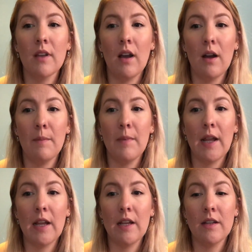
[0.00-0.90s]

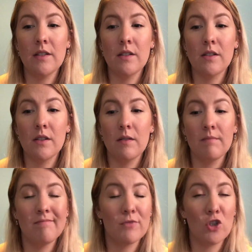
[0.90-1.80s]
And
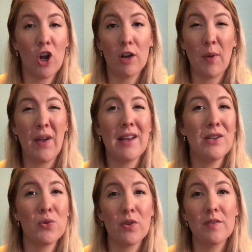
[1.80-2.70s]
talk about any
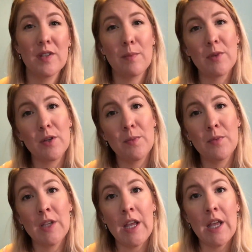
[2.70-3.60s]
sort of
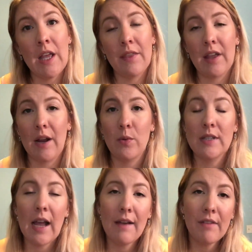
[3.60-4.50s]
symptoms that I was
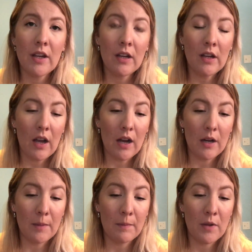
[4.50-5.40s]
having,
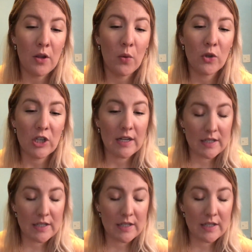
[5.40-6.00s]
which I